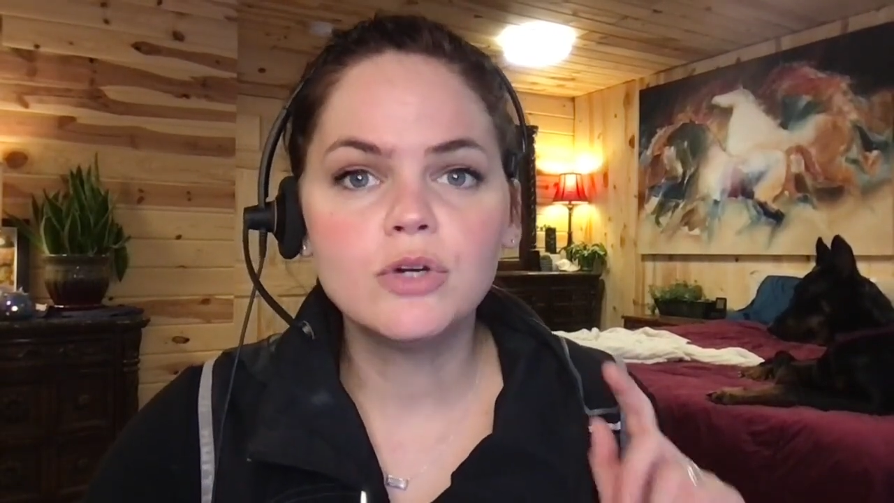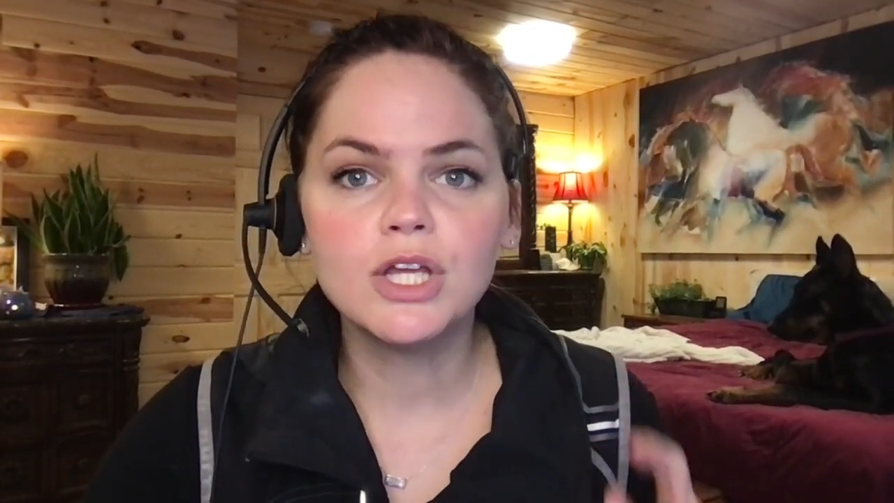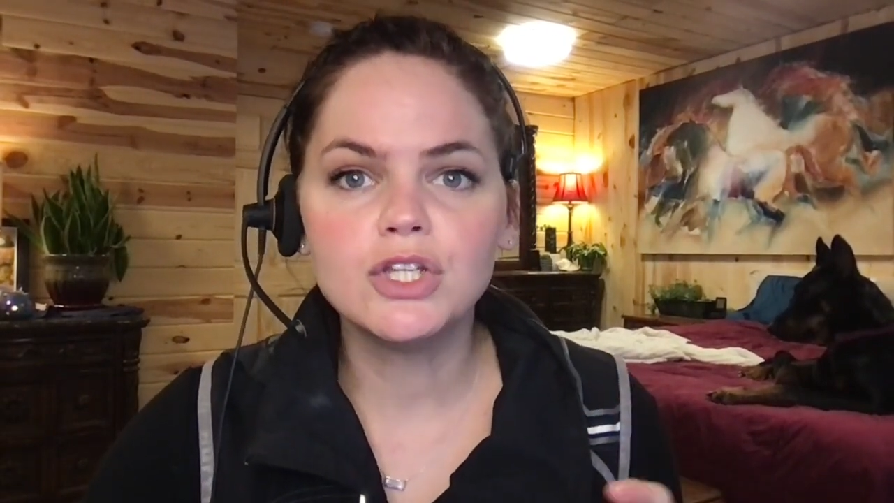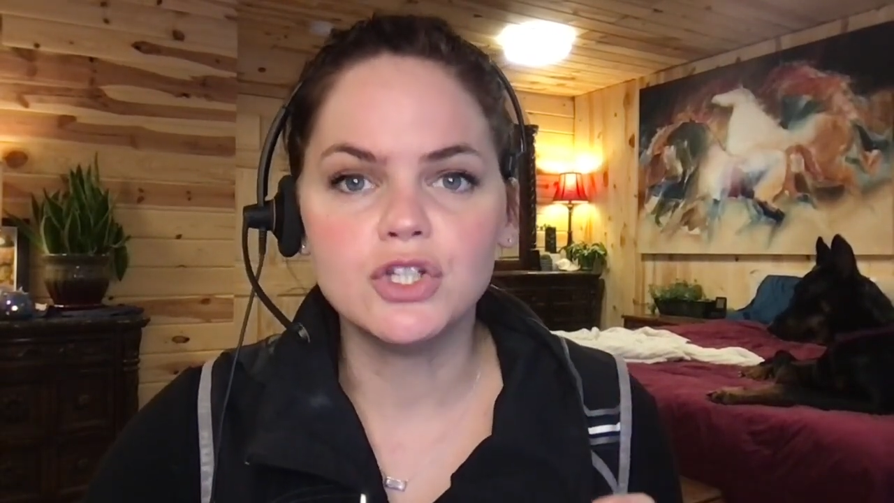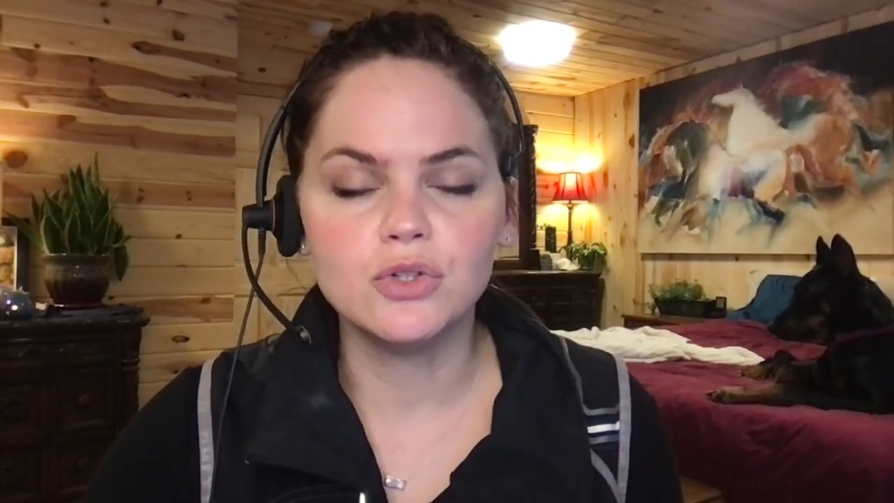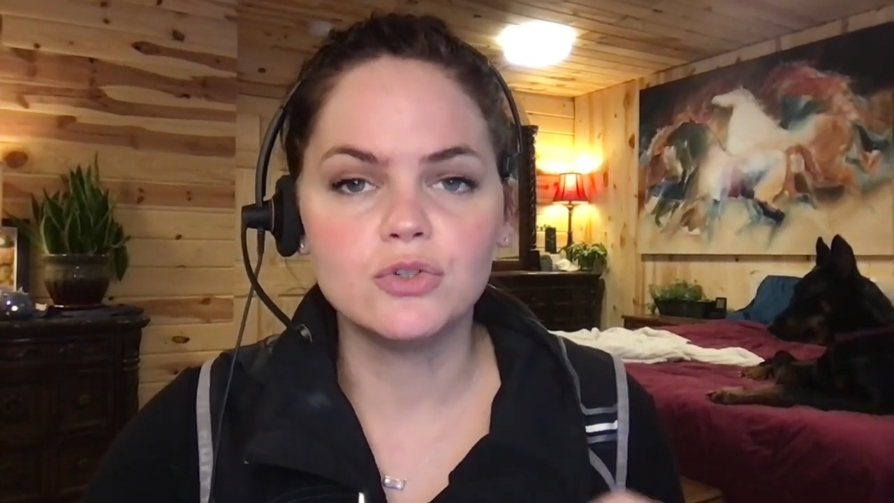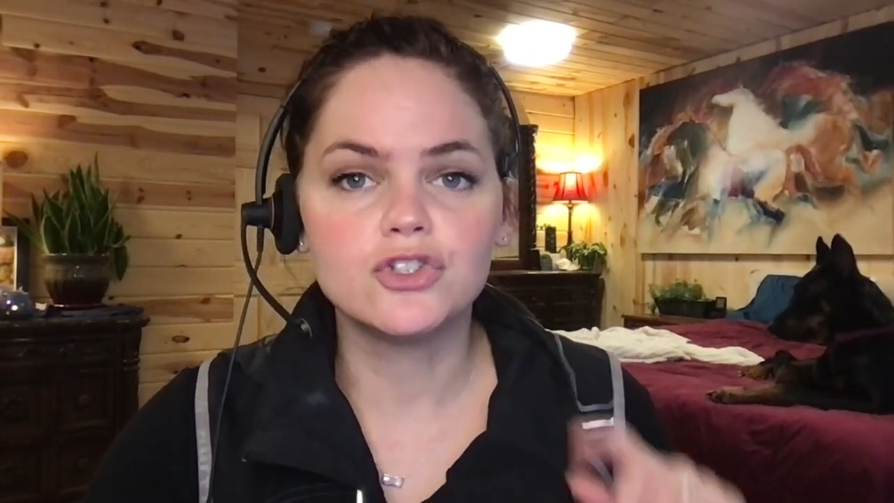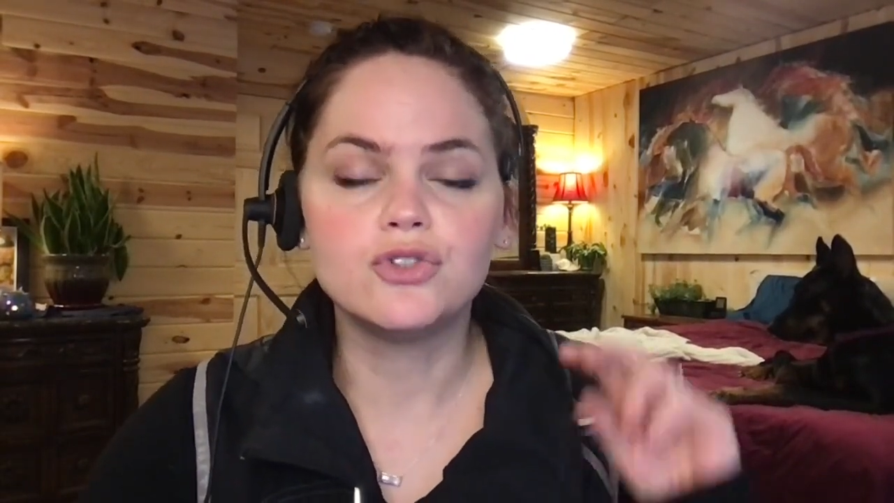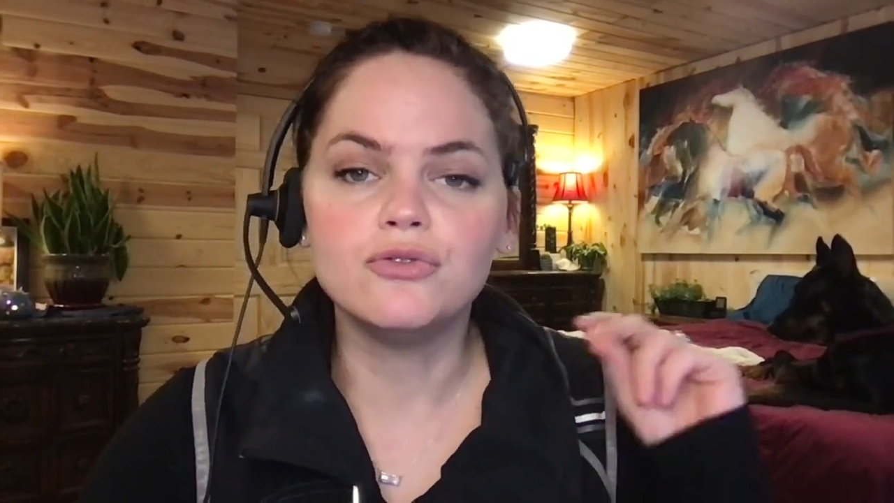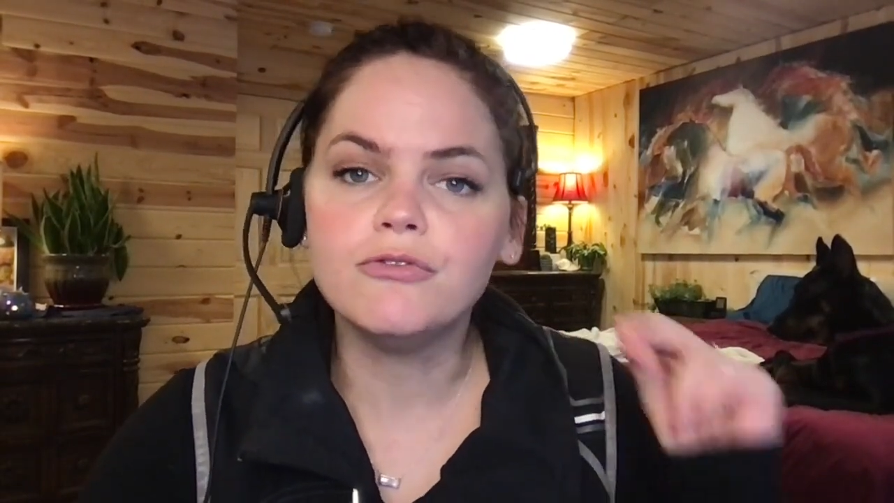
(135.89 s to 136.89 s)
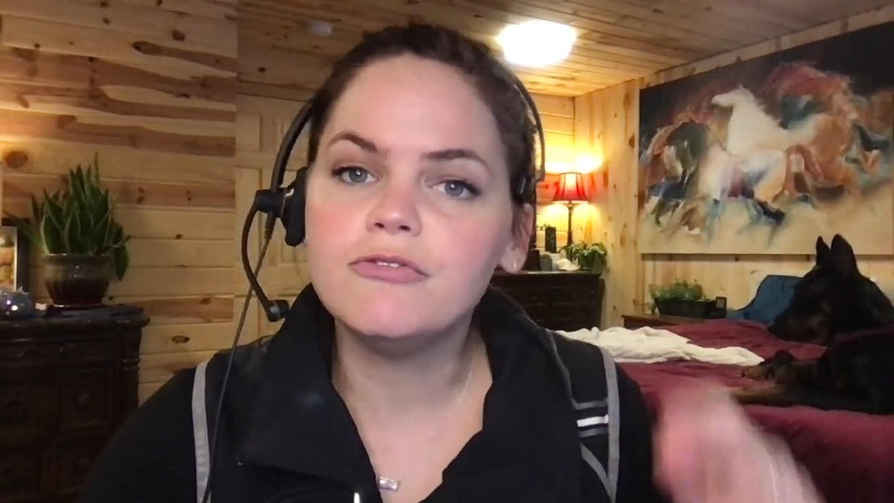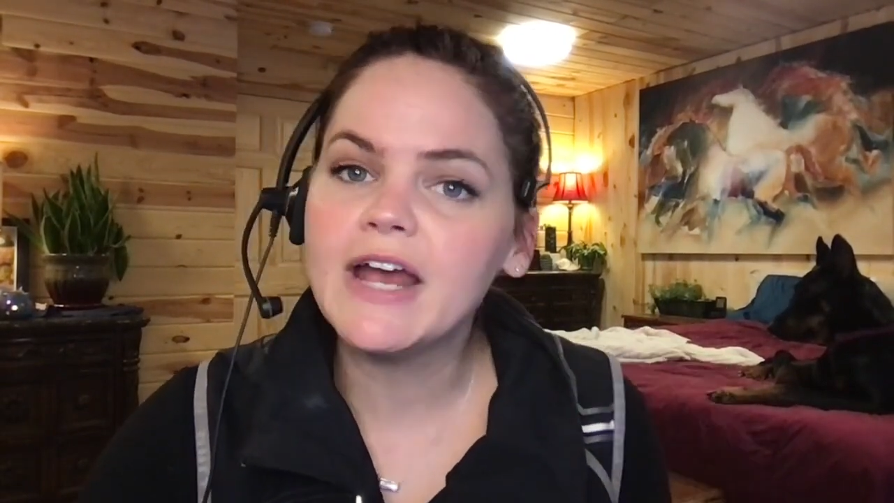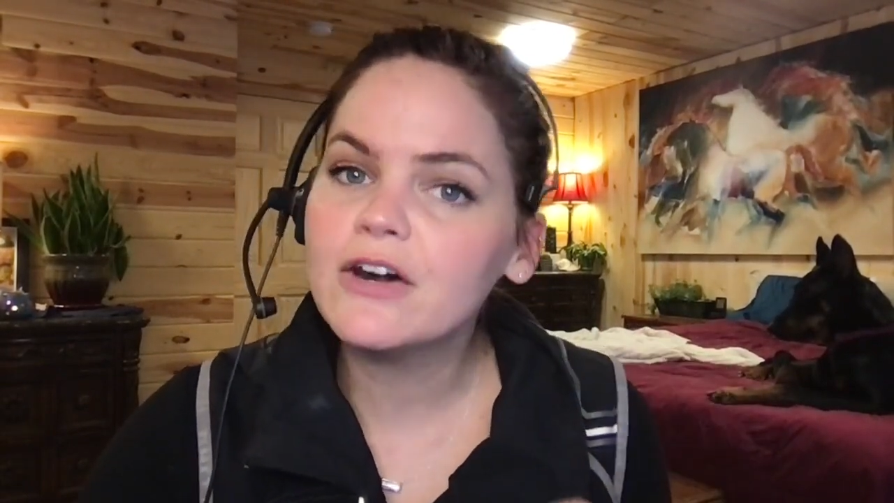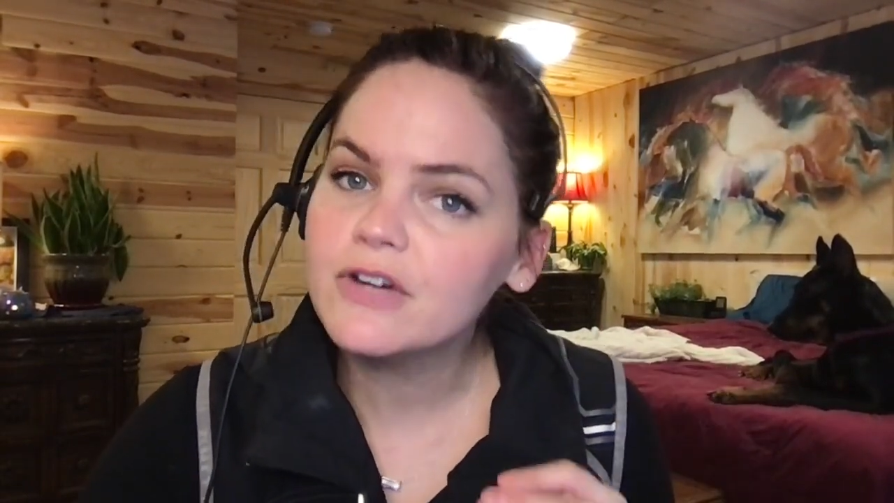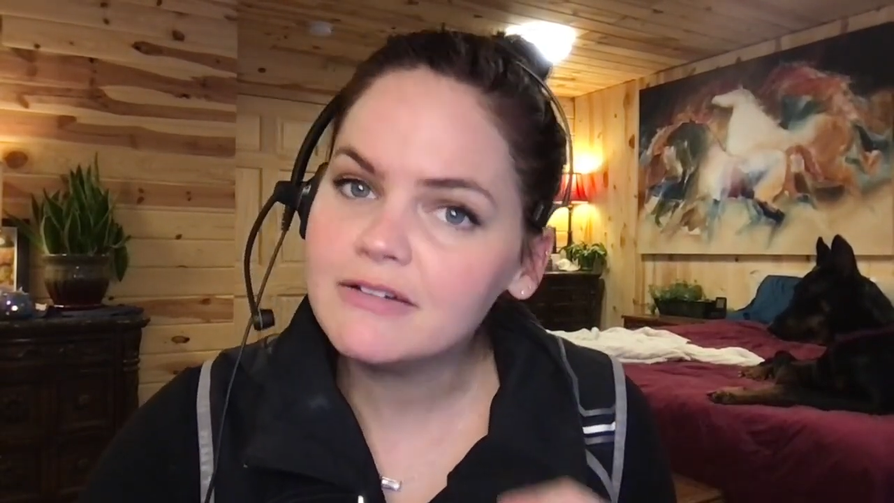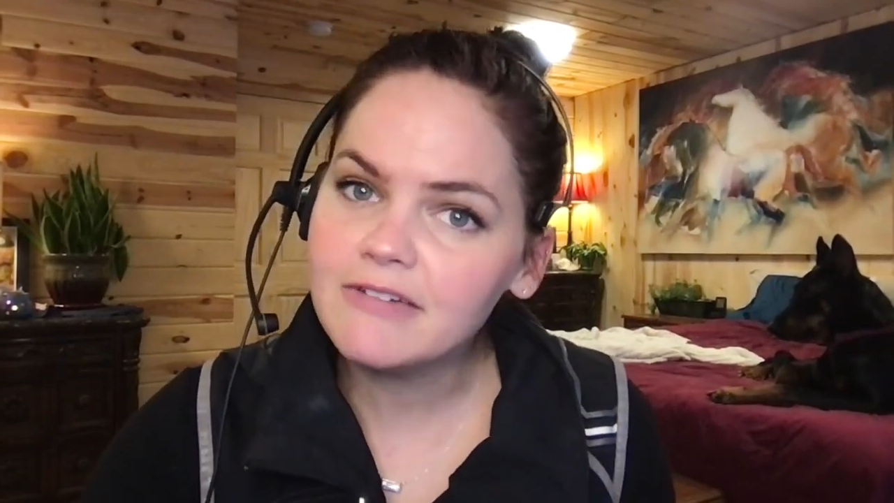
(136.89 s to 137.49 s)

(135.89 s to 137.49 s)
can use to very,